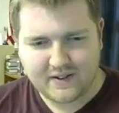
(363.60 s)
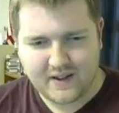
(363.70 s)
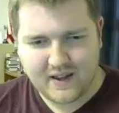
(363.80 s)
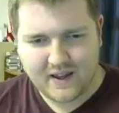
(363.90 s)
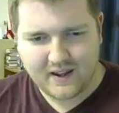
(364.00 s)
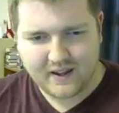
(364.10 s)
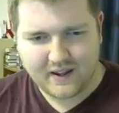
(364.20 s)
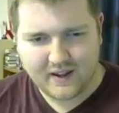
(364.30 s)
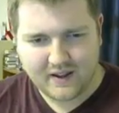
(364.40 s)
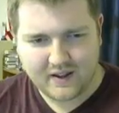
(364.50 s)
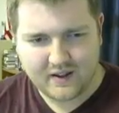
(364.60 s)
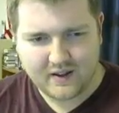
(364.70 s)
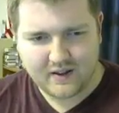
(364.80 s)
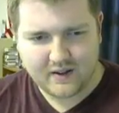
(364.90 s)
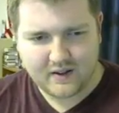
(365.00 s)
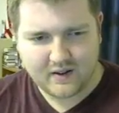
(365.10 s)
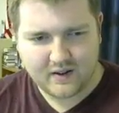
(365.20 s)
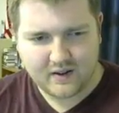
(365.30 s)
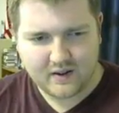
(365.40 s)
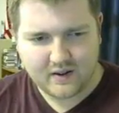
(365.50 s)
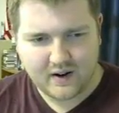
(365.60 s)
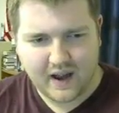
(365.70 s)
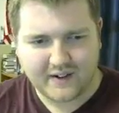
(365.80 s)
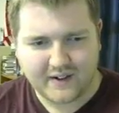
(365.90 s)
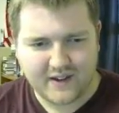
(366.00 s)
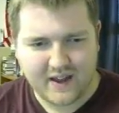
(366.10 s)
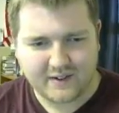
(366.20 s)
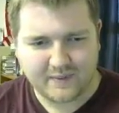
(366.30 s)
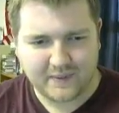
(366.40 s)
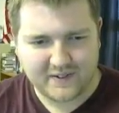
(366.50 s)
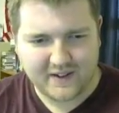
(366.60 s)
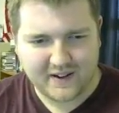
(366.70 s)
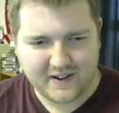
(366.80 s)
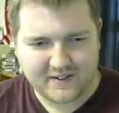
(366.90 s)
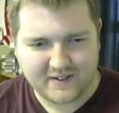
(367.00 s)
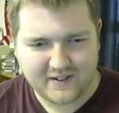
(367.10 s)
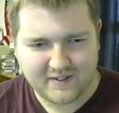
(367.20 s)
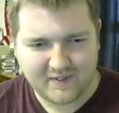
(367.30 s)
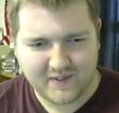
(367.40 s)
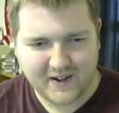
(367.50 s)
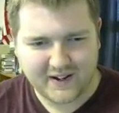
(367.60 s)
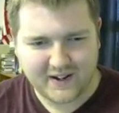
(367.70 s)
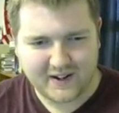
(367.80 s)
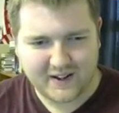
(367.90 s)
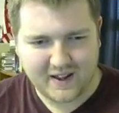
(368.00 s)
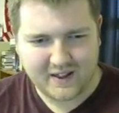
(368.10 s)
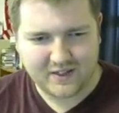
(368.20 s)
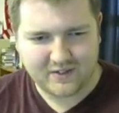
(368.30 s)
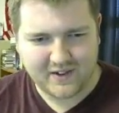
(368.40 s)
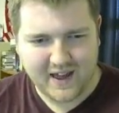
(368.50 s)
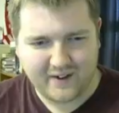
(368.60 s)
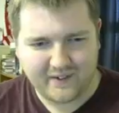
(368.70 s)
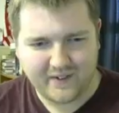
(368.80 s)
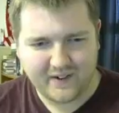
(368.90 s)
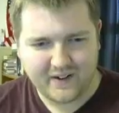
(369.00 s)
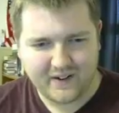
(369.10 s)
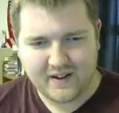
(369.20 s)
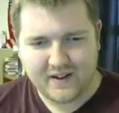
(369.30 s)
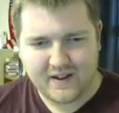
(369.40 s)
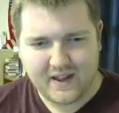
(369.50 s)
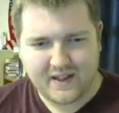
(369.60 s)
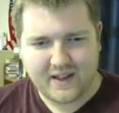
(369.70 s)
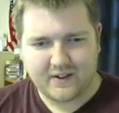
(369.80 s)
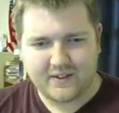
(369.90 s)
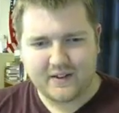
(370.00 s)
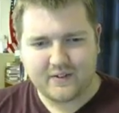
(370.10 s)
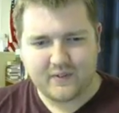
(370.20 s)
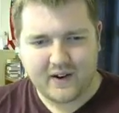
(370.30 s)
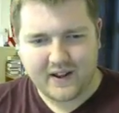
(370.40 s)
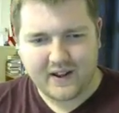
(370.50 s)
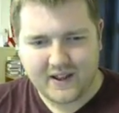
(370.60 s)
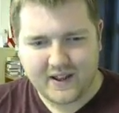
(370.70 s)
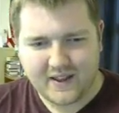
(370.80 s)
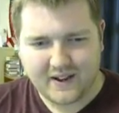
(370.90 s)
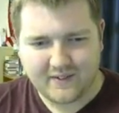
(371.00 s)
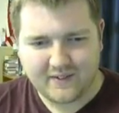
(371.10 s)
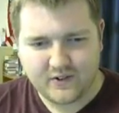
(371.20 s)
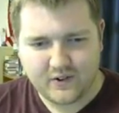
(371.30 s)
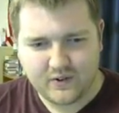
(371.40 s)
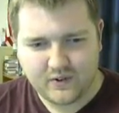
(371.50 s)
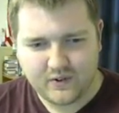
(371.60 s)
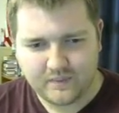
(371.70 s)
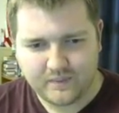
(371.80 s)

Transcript: take, or actually x plus 6, if I'm taking a 3 out. And then on this one, I get negative 2,